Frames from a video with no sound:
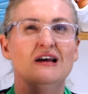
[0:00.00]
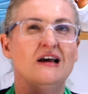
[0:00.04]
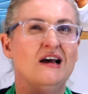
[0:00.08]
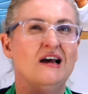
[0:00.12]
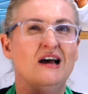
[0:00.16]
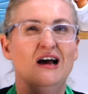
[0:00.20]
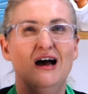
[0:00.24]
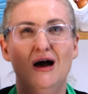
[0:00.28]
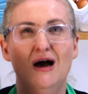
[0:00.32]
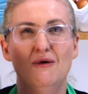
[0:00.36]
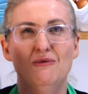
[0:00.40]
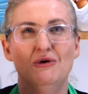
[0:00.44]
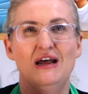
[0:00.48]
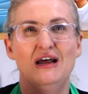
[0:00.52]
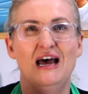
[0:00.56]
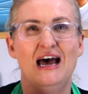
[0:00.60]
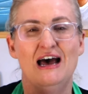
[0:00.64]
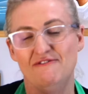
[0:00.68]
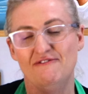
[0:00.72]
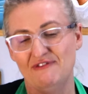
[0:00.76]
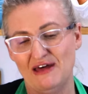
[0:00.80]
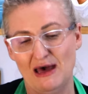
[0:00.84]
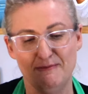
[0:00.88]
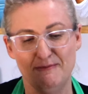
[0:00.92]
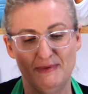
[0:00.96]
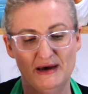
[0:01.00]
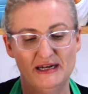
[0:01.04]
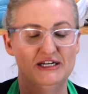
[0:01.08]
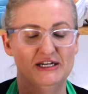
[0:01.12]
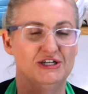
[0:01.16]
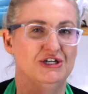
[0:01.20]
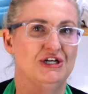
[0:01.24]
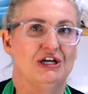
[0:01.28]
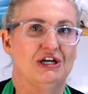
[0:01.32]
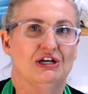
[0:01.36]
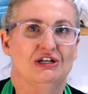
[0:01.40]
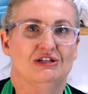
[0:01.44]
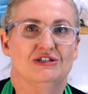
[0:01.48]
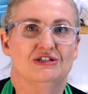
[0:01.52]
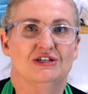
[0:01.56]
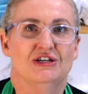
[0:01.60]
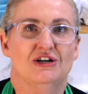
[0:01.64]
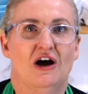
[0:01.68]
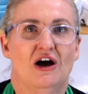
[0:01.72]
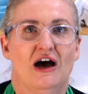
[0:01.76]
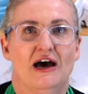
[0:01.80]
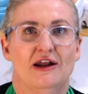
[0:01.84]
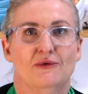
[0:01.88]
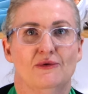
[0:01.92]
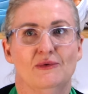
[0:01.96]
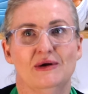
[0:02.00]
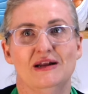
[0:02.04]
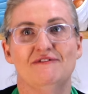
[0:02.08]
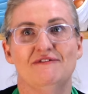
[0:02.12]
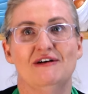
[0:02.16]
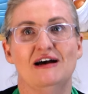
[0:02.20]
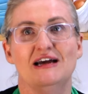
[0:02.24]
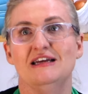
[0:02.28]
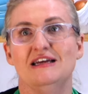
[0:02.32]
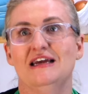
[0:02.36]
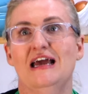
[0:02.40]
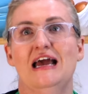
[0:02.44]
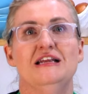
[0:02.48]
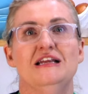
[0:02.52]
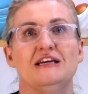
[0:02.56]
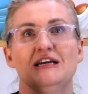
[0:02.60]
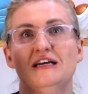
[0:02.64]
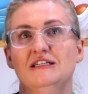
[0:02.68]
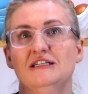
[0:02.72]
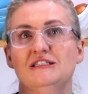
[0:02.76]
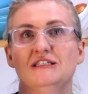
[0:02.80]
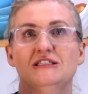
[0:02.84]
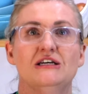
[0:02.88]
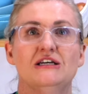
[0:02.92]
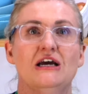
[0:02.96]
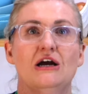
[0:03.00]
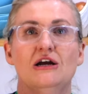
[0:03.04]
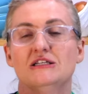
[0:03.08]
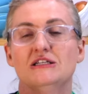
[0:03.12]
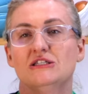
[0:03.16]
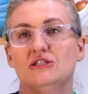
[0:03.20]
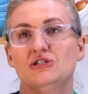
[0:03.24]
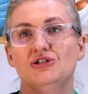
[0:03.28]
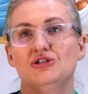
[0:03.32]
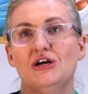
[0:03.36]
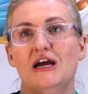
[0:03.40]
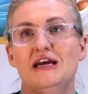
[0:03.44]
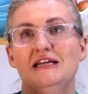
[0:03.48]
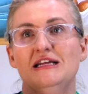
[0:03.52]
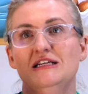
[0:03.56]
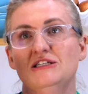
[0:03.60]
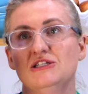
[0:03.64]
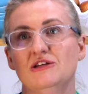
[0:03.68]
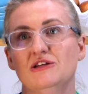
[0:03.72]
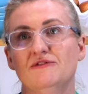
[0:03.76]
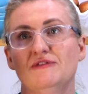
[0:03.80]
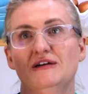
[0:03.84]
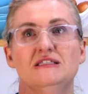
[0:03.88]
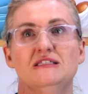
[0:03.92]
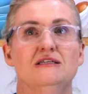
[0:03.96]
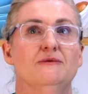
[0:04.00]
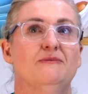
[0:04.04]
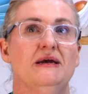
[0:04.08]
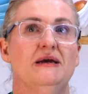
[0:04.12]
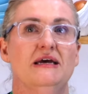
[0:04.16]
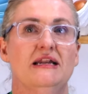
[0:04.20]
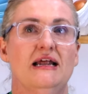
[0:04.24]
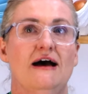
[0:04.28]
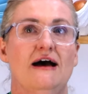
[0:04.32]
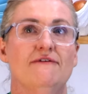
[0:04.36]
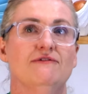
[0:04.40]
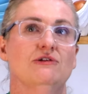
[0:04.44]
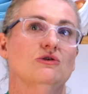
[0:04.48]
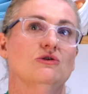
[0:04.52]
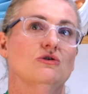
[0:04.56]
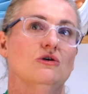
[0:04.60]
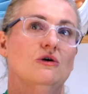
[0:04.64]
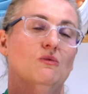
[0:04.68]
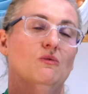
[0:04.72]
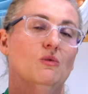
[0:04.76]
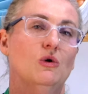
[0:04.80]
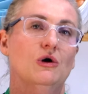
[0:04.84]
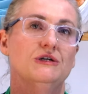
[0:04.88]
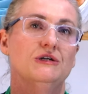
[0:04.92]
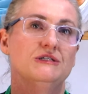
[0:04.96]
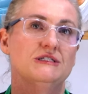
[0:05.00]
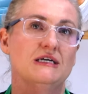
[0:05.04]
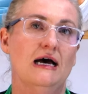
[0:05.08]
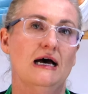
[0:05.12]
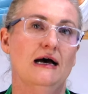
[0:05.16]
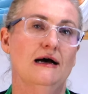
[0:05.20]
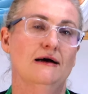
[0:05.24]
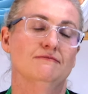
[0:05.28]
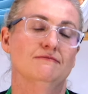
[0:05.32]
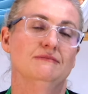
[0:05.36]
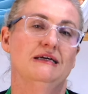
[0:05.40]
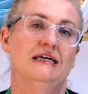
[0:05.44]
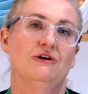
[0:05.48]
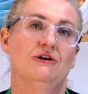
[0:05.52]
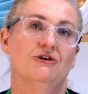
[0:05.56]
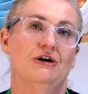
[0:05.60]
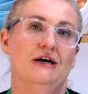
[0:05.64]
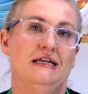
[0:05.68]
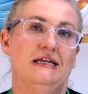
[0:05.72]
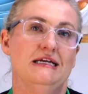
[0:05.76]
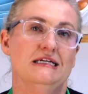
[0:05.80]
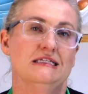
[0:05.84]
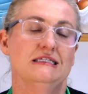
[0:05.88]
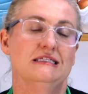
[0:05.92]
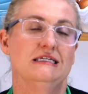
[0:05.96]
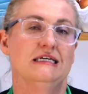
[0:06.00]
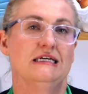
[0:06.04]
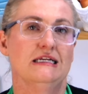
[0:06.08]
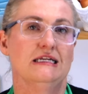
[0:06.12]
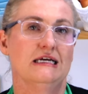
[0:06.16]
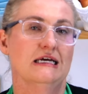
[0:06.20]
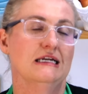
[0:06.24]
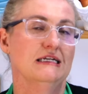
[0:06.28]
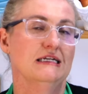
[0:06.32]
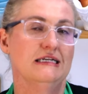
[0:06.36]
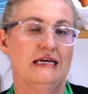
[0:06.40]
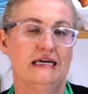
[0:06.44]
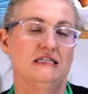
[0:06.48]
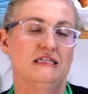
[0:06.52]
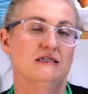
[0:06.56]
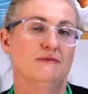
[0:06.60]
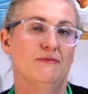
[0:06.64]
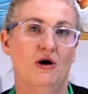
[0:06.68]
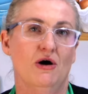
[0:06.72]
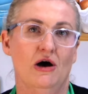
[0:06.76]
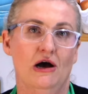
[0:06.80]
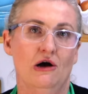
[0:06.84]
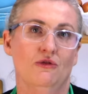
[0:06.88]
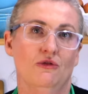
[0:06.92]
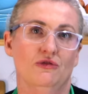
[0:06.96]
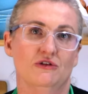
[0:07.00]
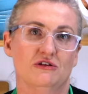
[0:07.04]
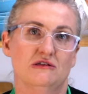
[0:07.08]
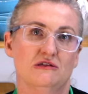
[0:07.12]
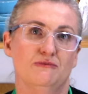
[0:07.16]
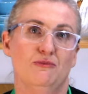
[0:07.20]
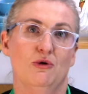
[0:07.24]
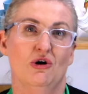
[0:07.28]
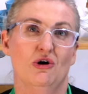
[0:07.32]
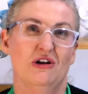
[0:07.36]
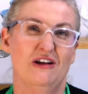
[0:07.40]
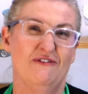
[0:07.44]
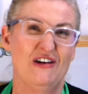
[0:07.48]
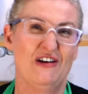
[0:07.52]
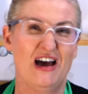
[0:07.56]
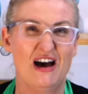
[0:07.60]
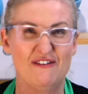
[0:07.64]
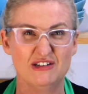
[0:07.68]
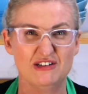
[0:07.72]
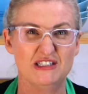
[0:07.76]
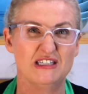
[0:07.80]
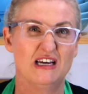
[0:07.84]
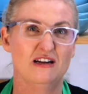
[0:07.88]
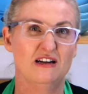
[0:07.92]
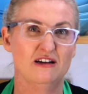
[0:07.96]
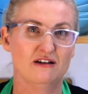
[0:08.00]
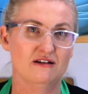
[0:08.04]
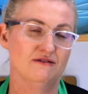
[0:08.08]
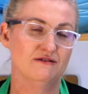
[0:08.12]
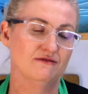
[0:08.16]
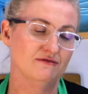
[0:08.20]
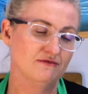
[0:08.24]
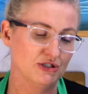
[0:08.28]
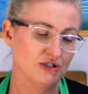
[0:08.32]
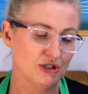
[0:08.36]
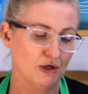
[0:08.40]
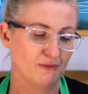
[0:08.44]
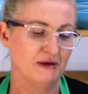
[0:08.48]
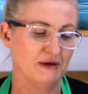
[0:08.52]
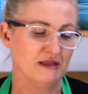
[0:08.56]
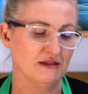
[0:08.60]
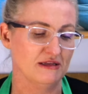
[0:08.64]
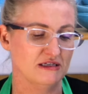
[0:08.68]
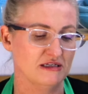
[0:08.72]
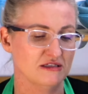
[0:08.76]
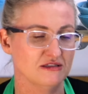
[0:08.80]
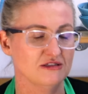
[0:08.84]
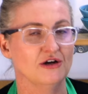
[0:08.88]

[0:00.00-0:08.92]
to have that butter chicken tonight or whatever, and you can just go straight into the recipe and have a look at what ingredients you're going to need to buy on the spot if you haven't done a shopping list.